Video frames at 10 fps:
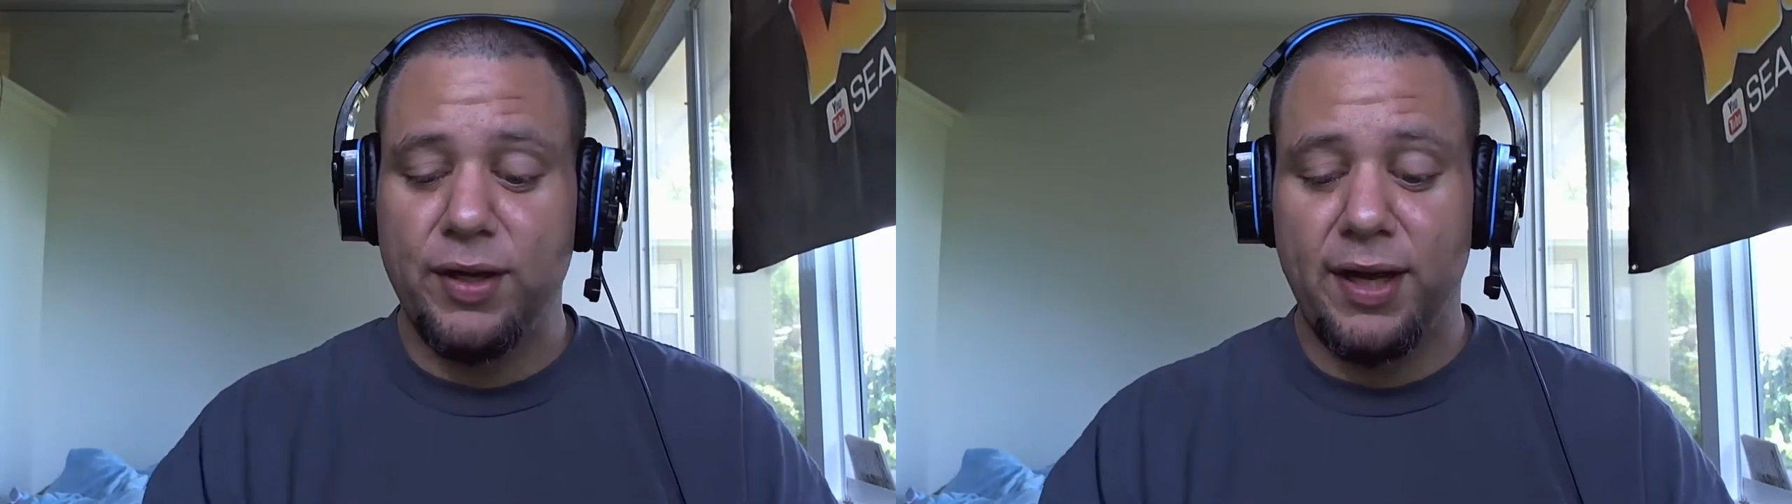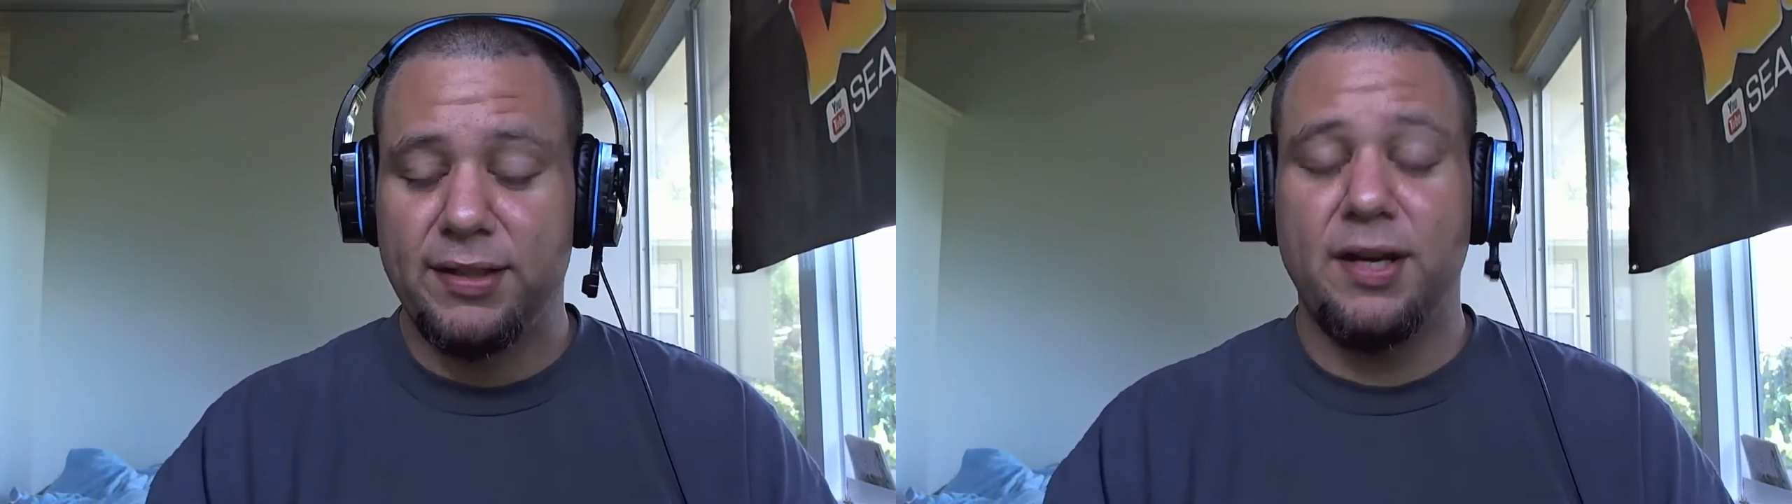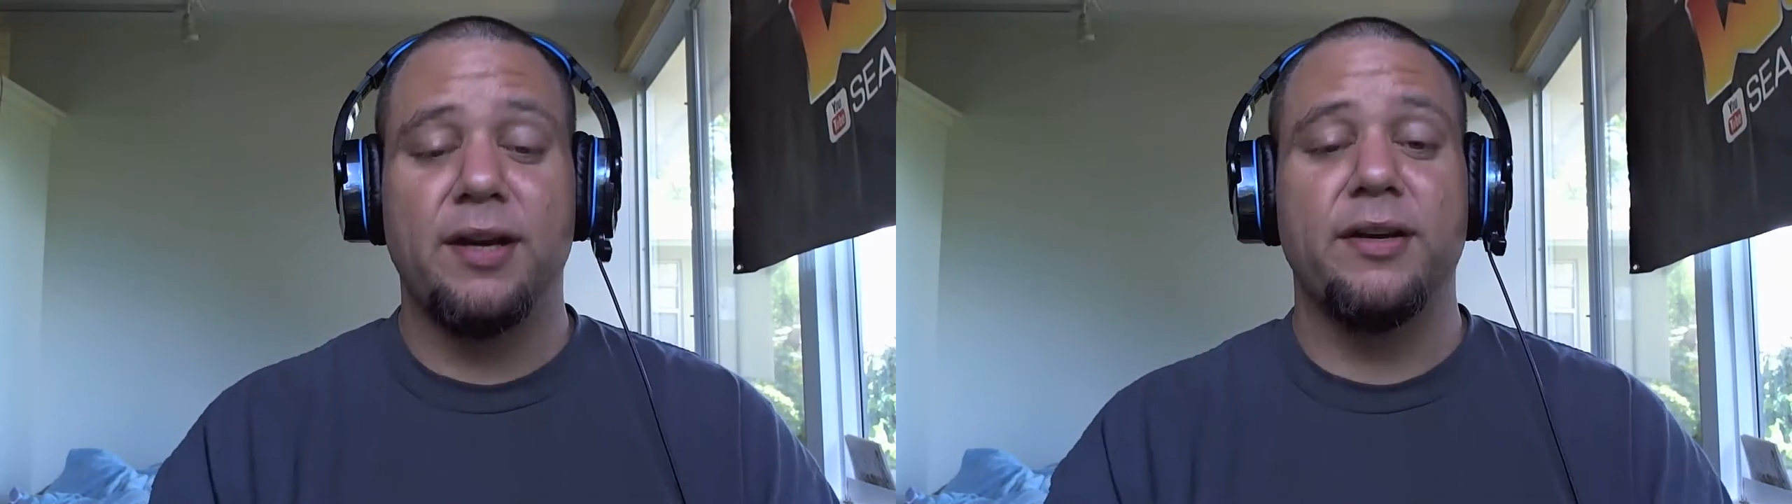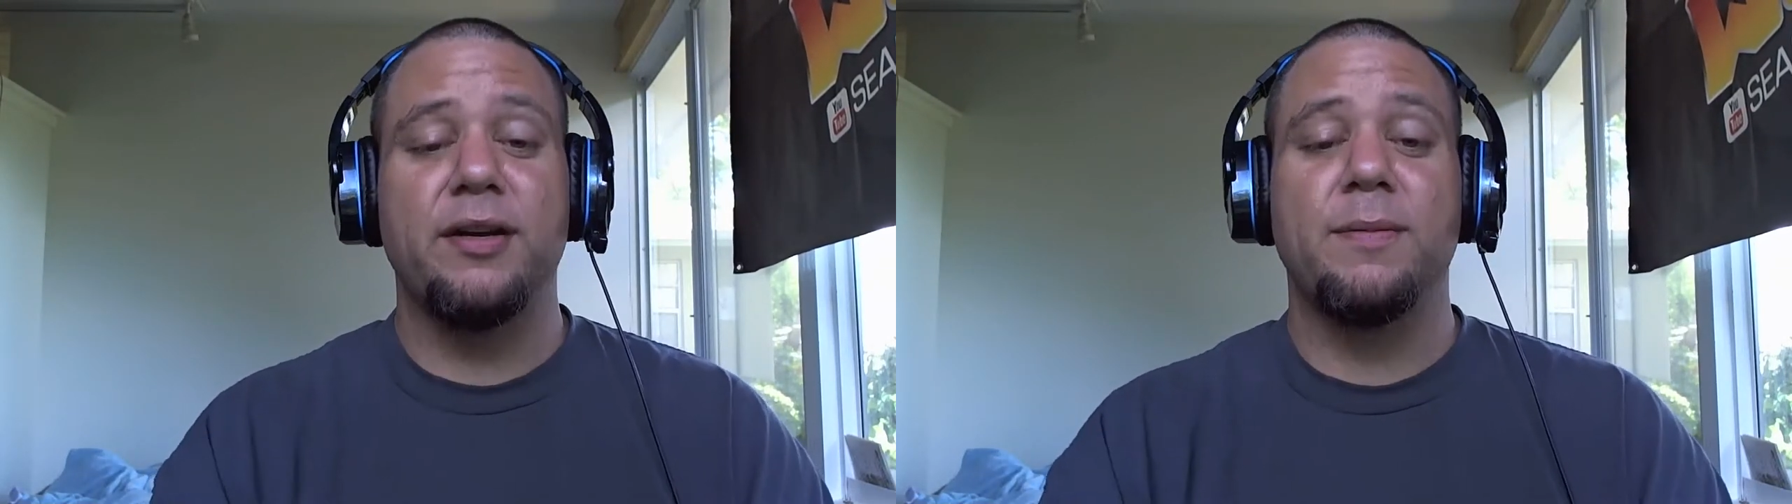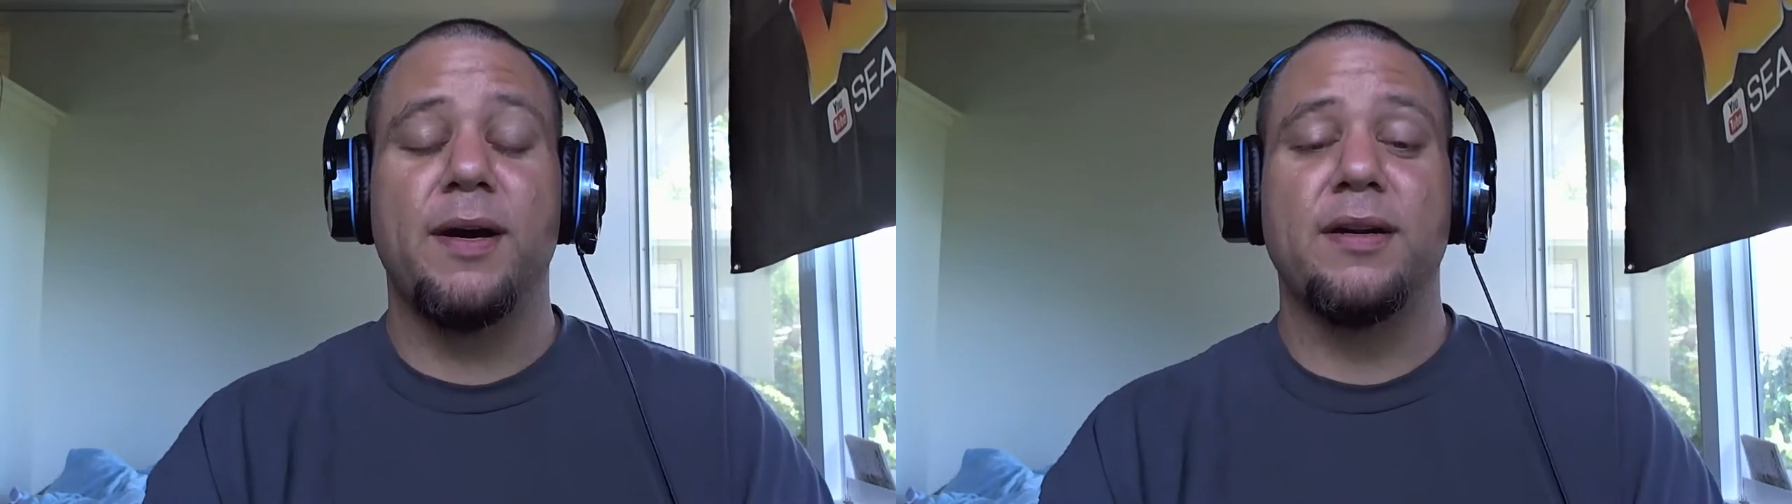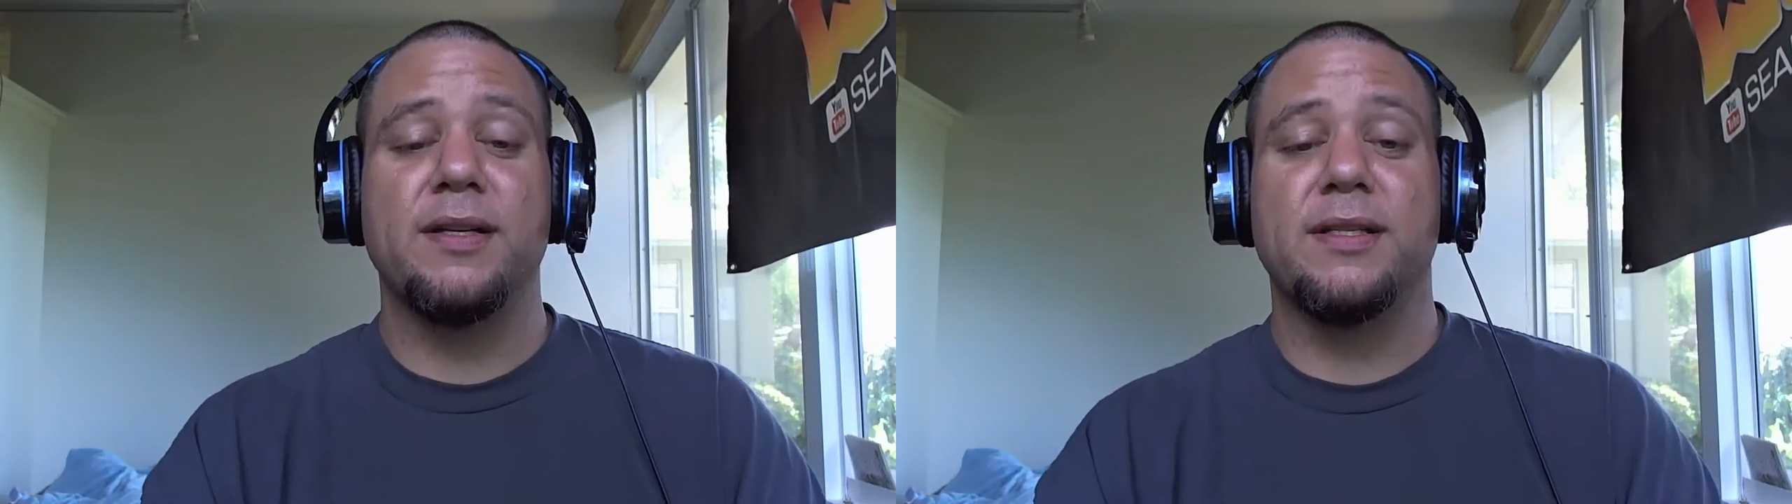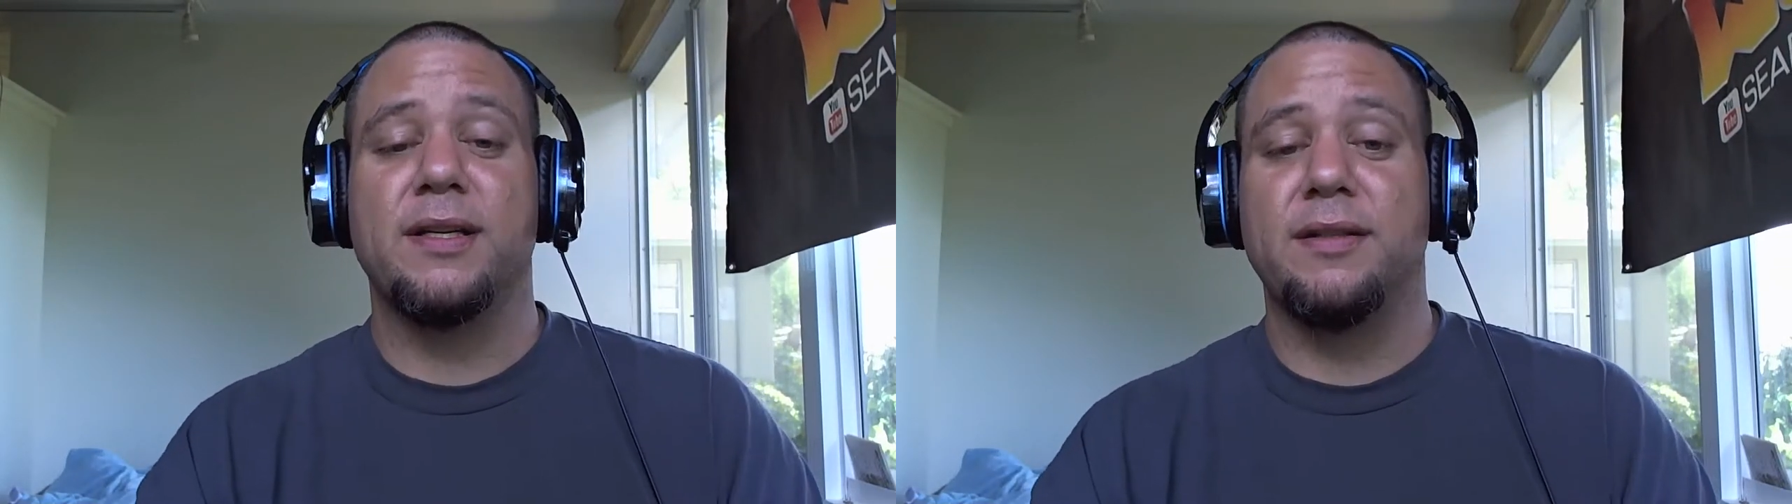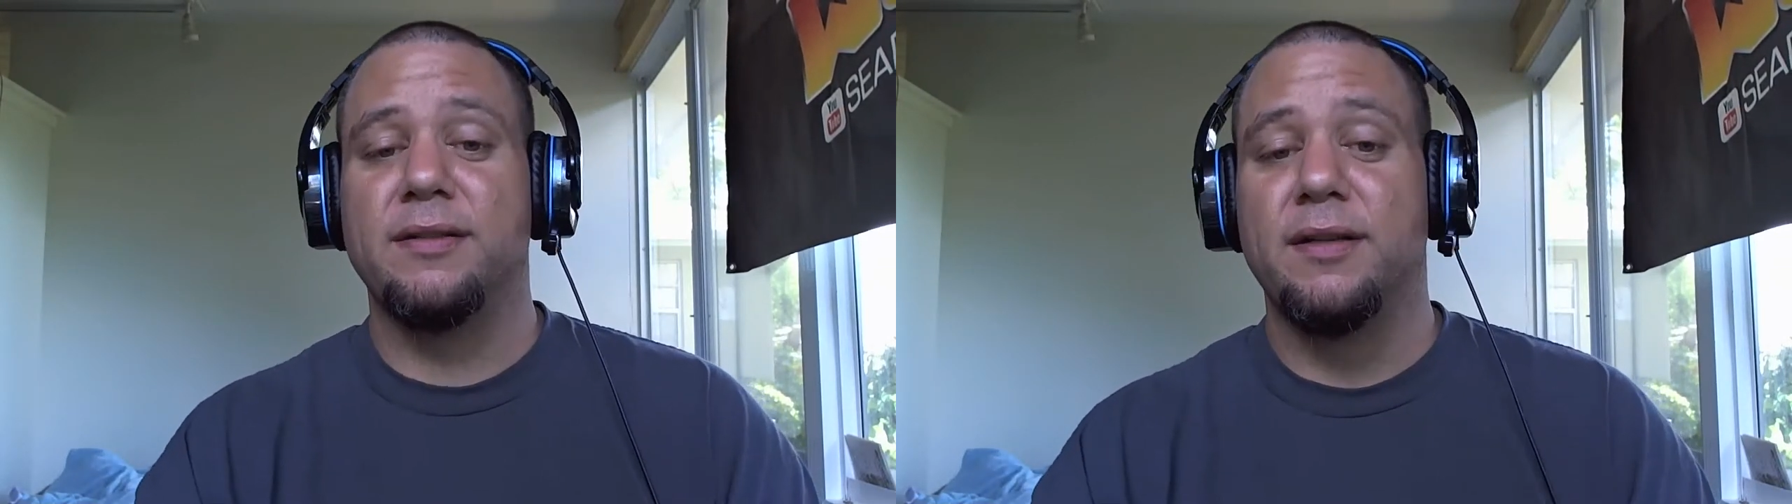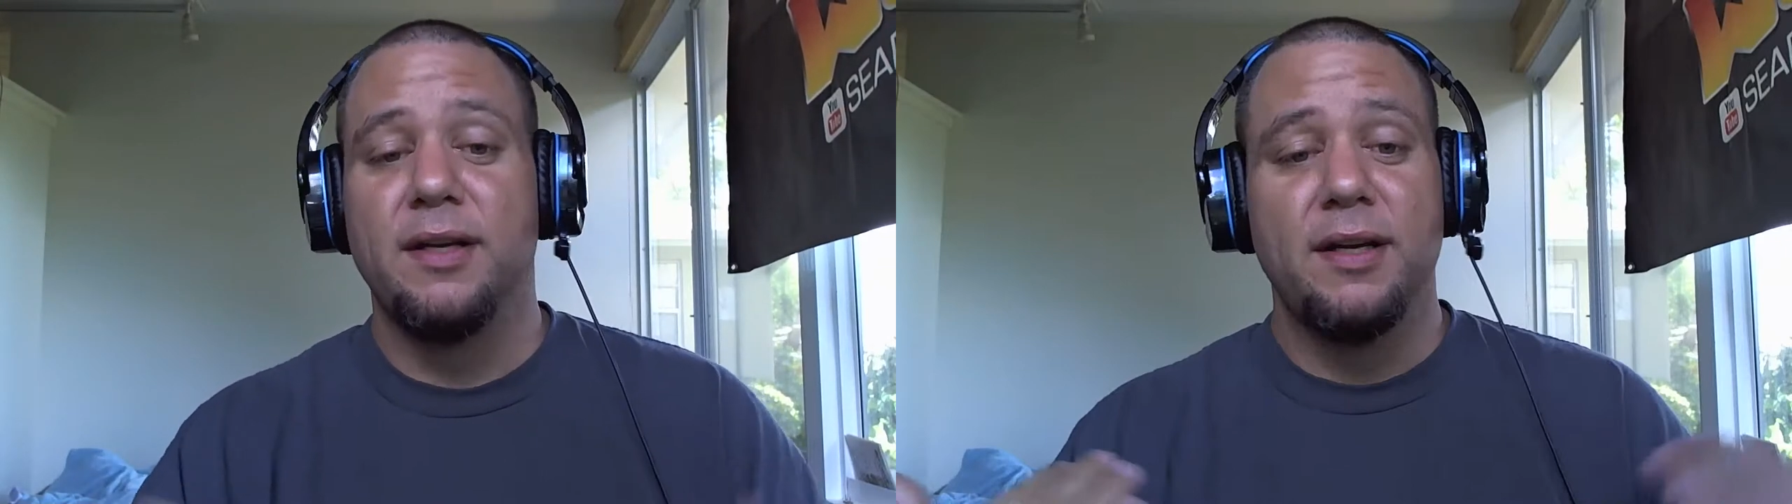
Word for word: can't talk good about us, then